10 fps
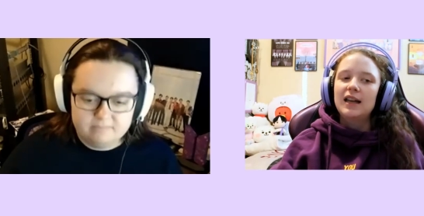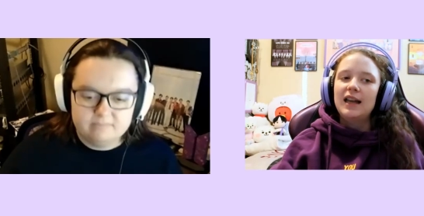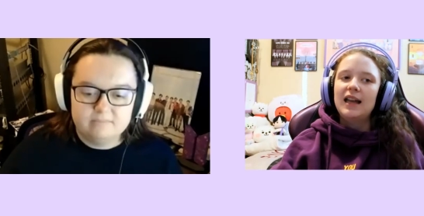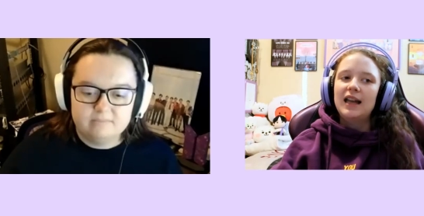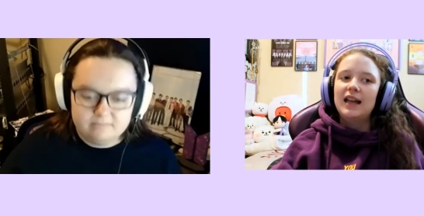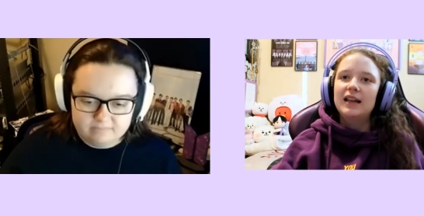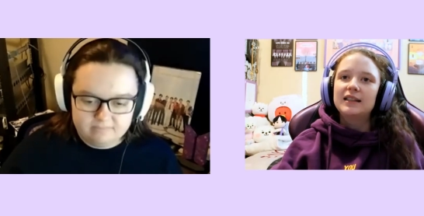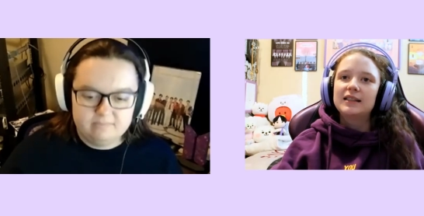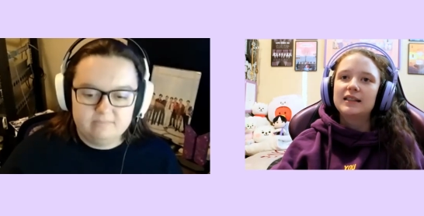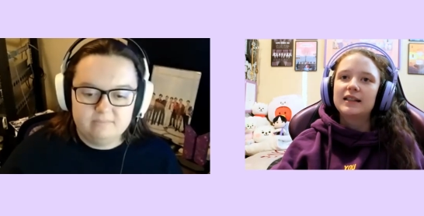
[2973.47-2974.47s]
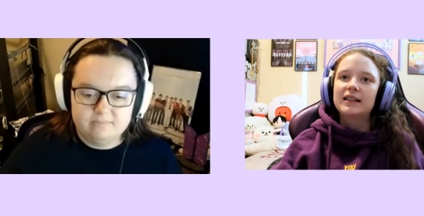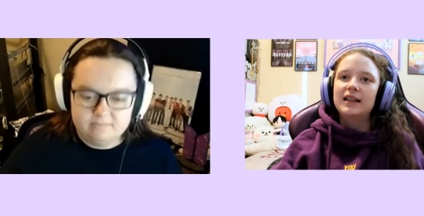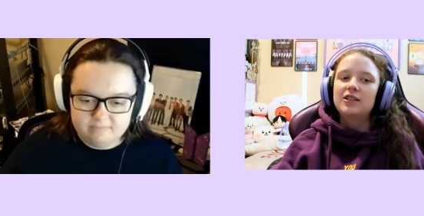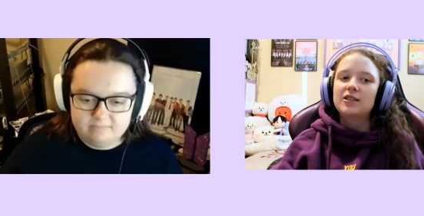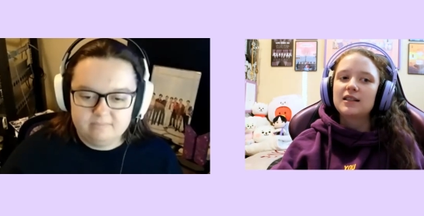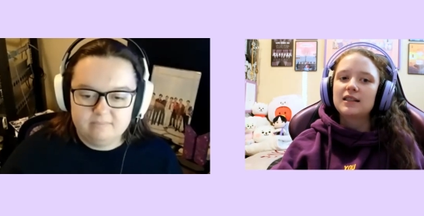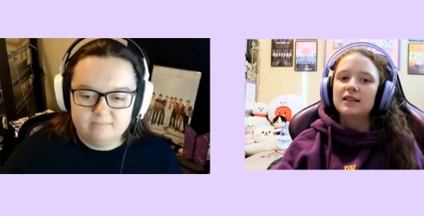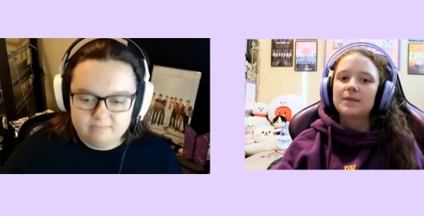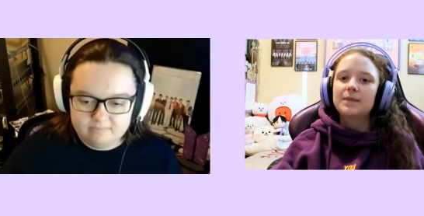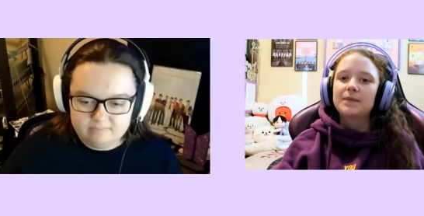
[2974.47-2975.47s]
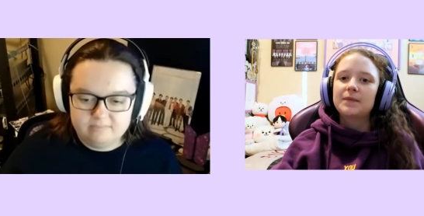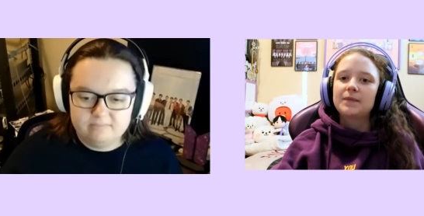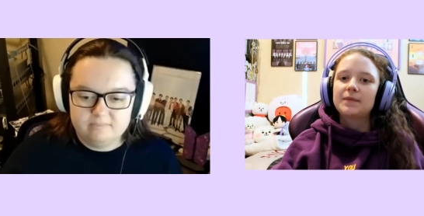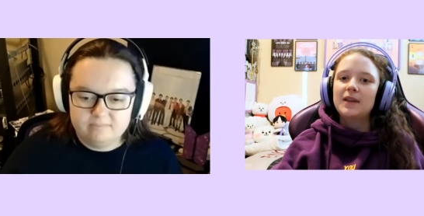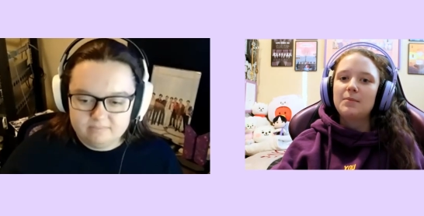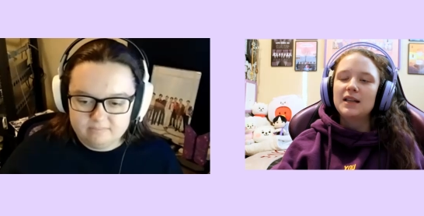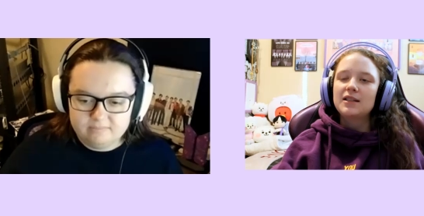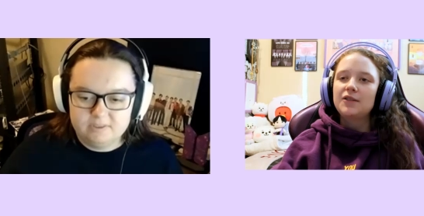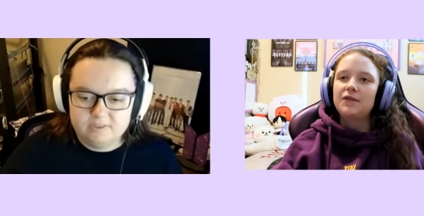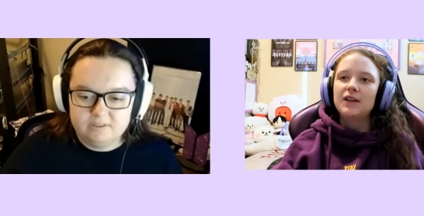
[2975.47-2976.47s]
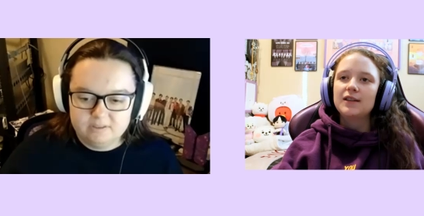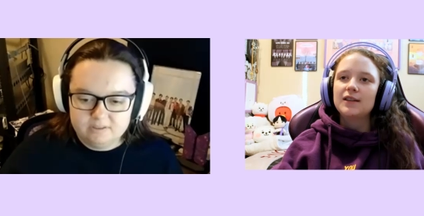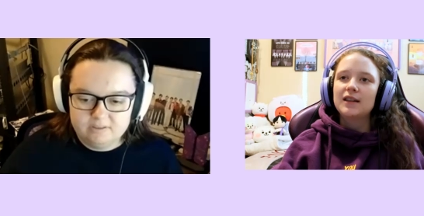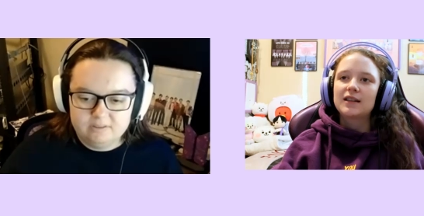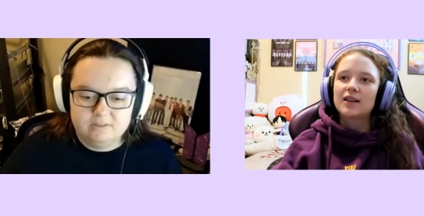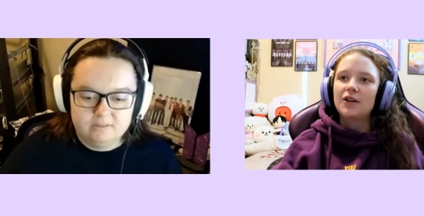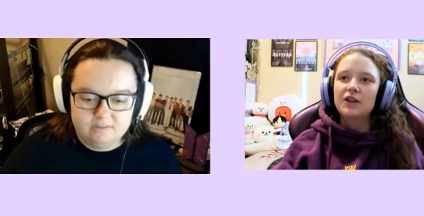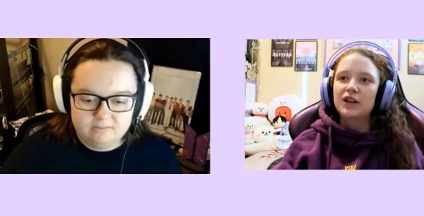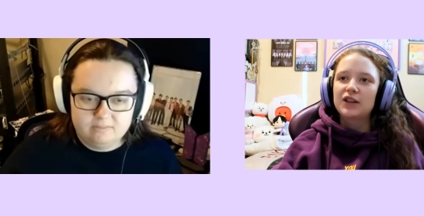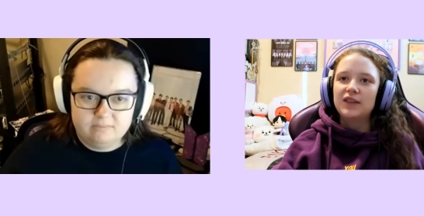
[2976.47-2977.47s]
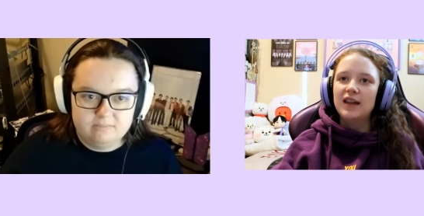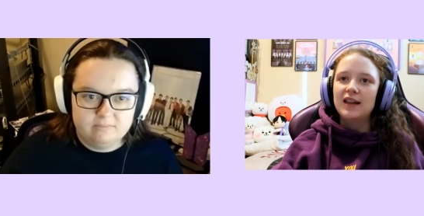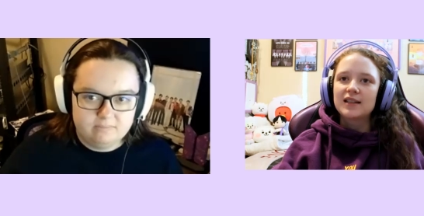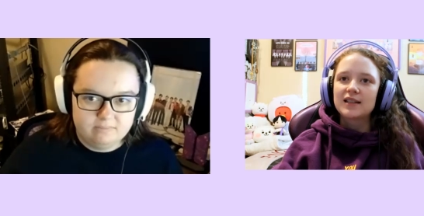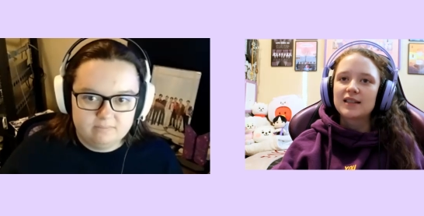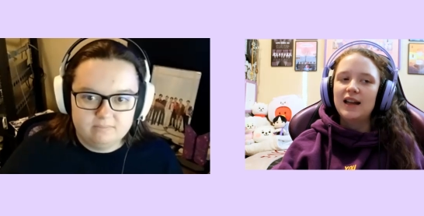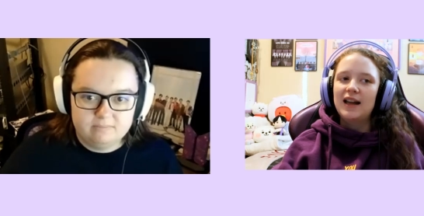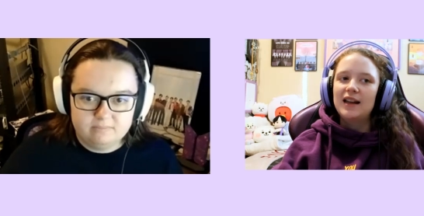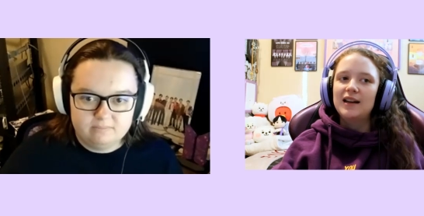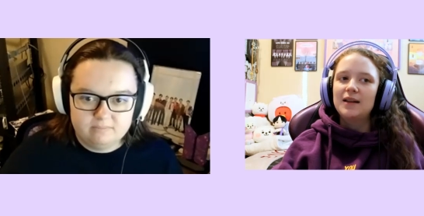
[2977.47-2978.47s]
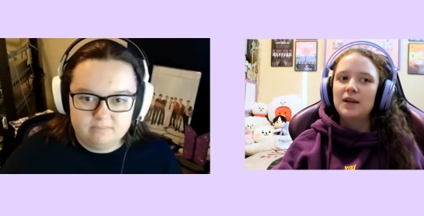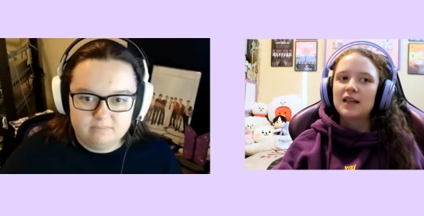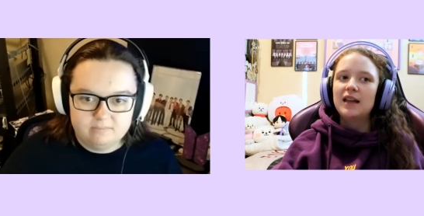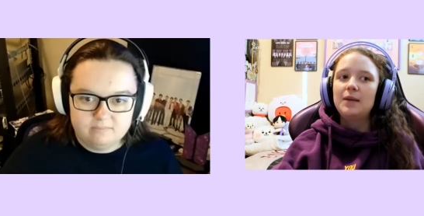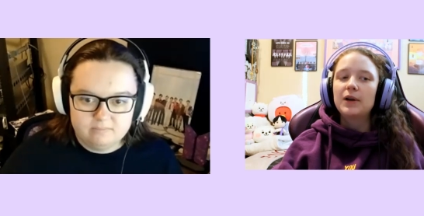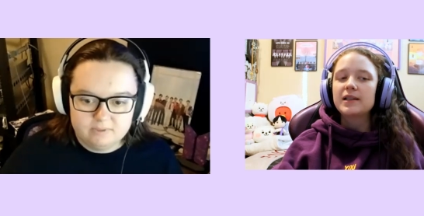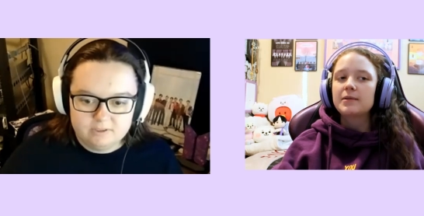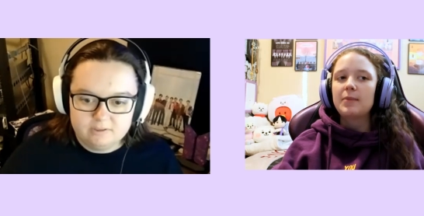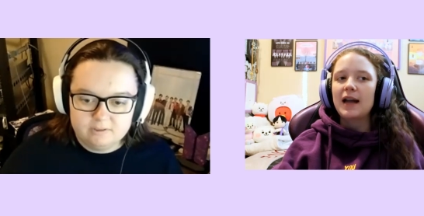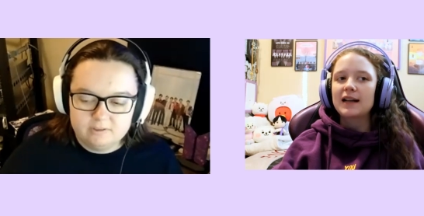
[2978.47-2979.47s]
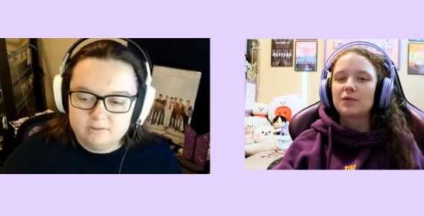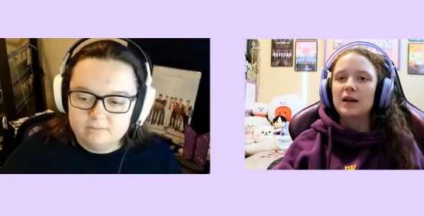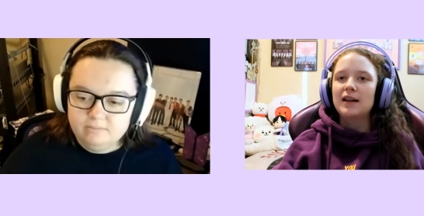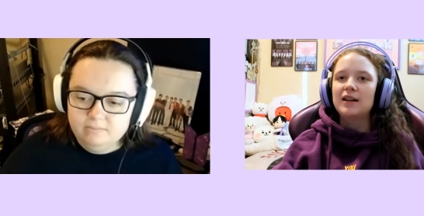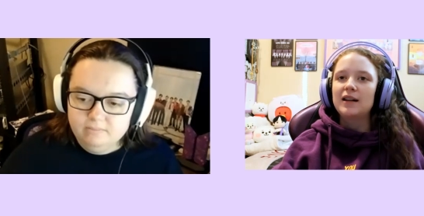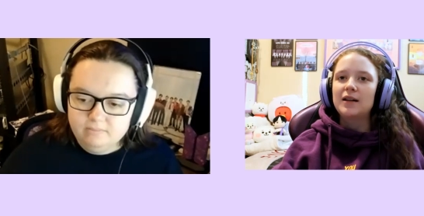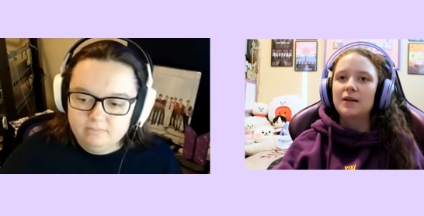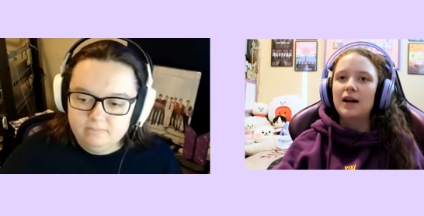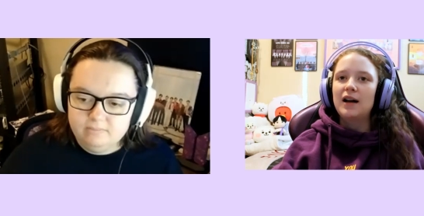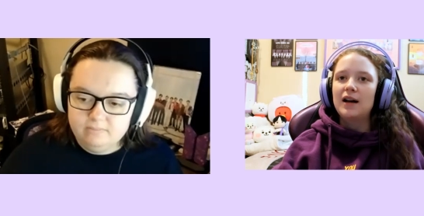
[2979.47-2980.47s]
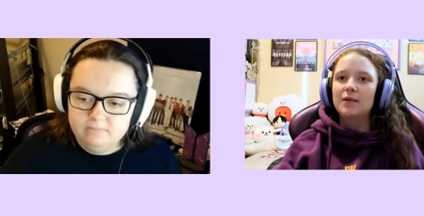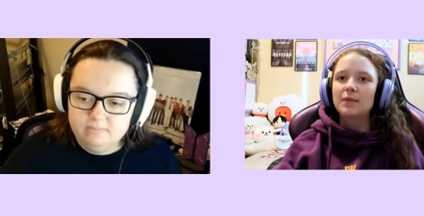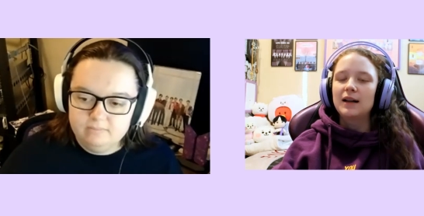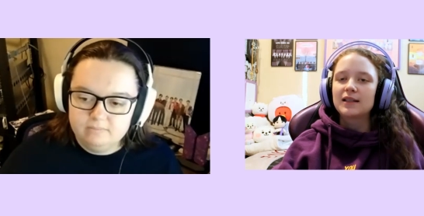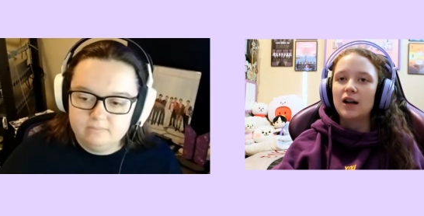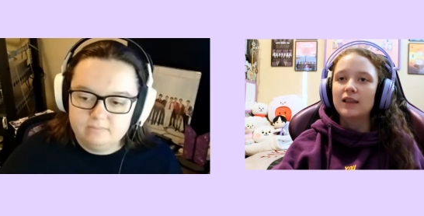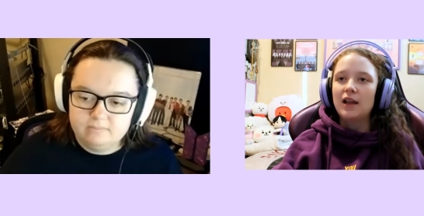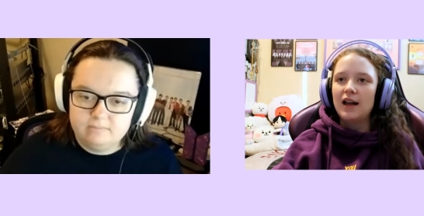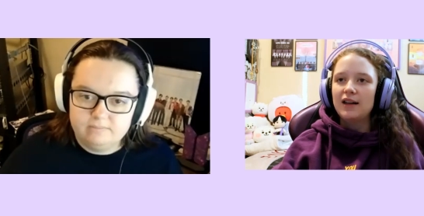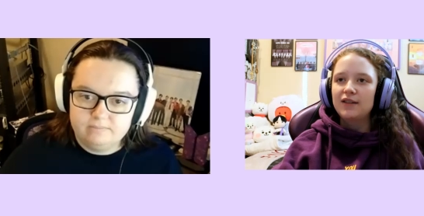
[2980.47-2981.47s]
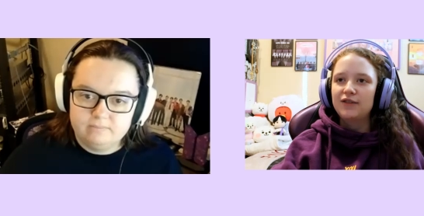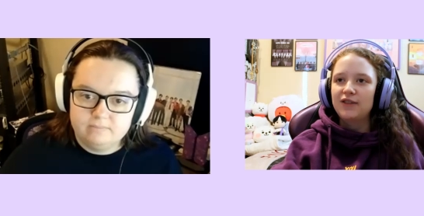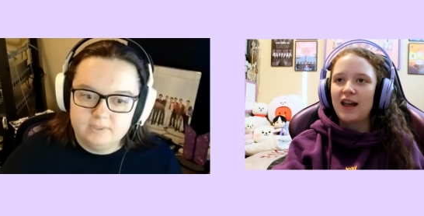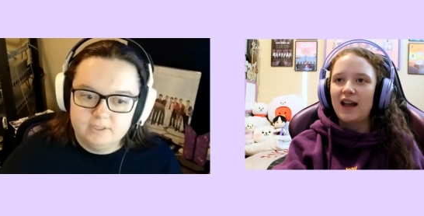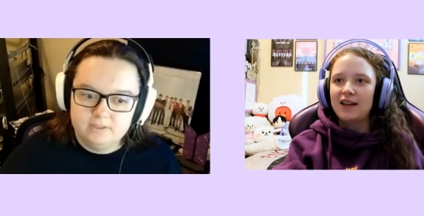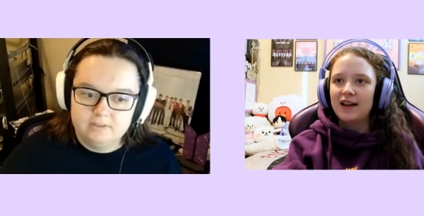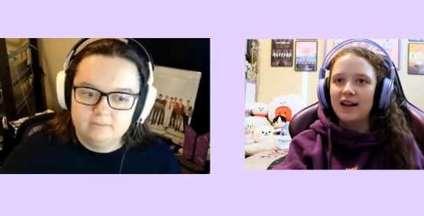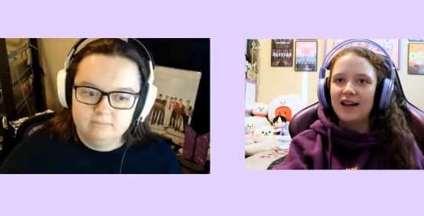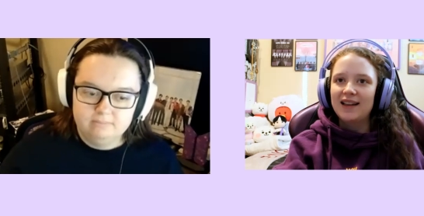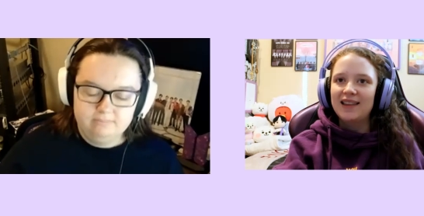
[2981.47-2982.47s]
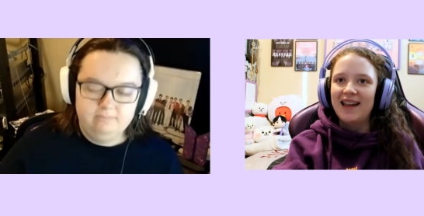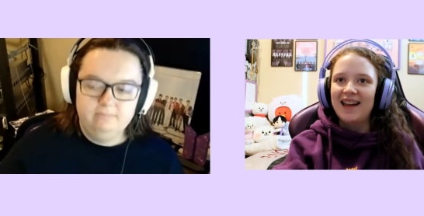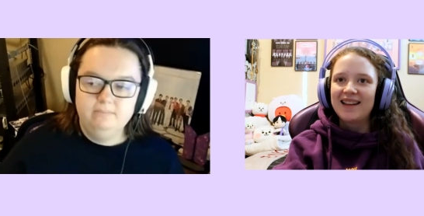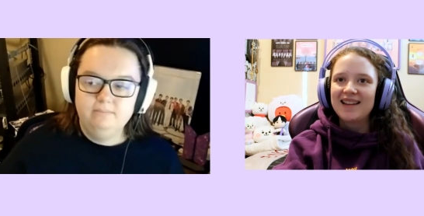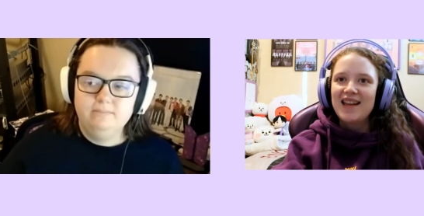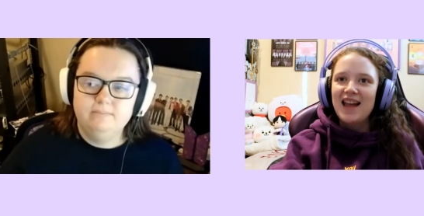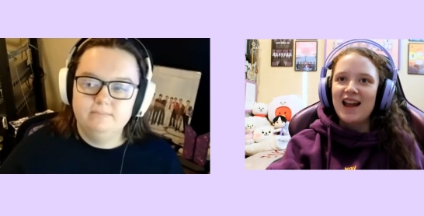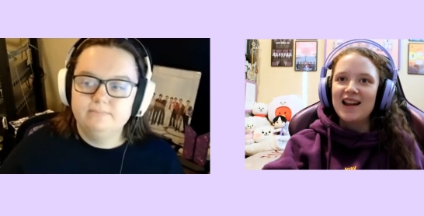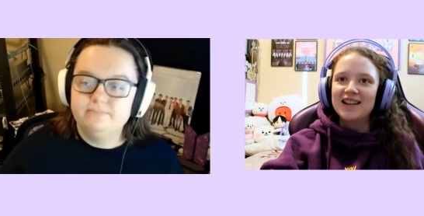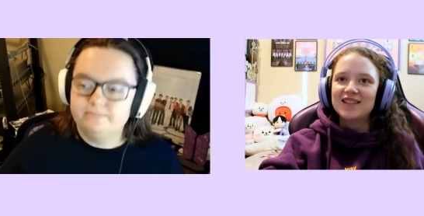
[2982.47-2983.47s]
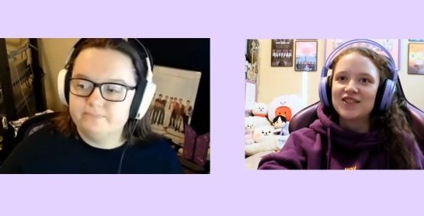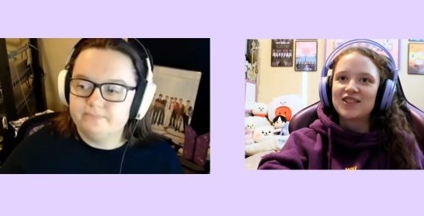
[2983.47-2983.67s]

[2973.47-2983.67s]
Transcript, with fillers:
Speaker 1: and uh, it just it makes me feel like all the good things, and it make it brings me back to when um, I saw it live at uh, LA, and mm-hmm.